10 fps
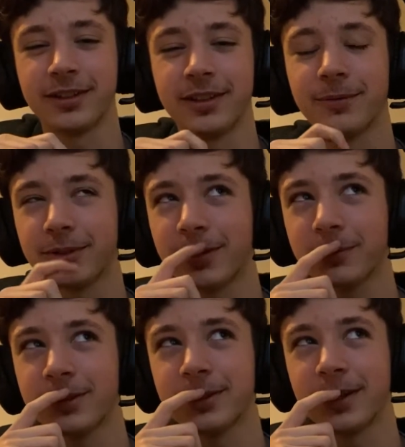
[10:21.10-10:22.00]
and yeah,
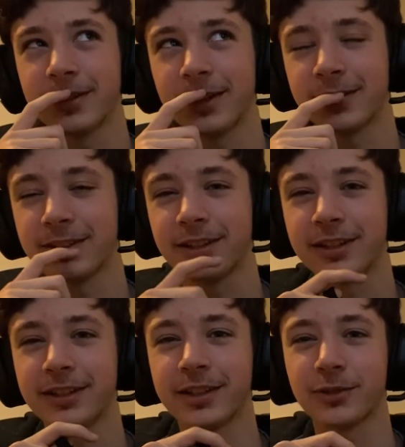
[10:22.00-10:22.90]
and
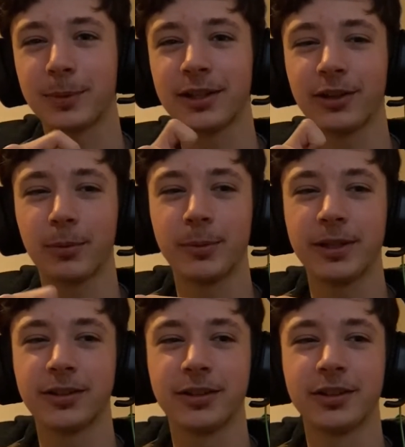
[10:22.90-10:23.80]
he gets beaten up a bit,
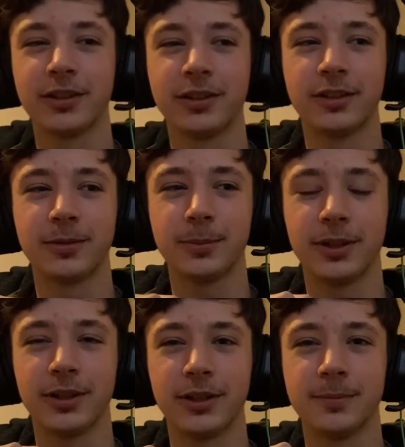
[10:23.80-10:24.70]

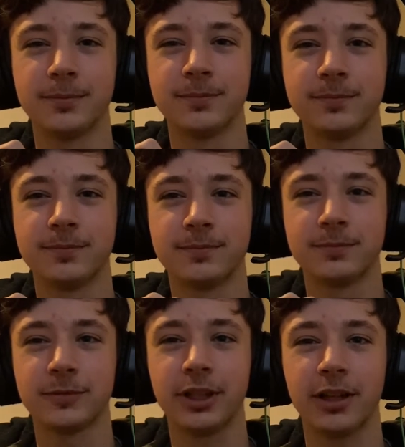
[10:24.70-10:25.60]
but
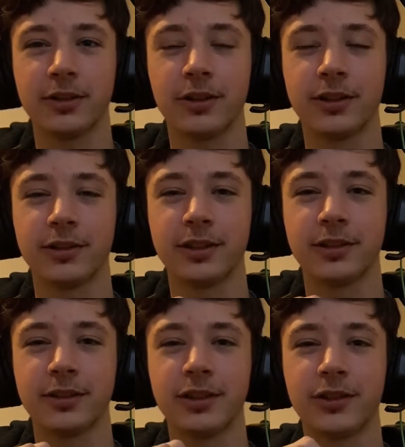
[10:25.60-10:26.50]
yeah, no,
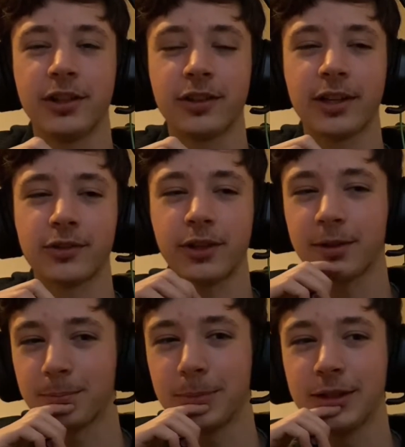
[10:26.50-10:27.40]
he's ex
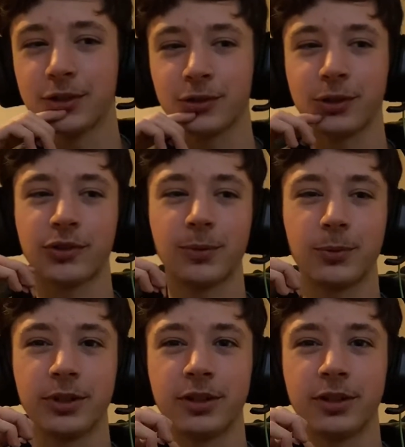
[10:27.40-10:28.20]
like military or something, and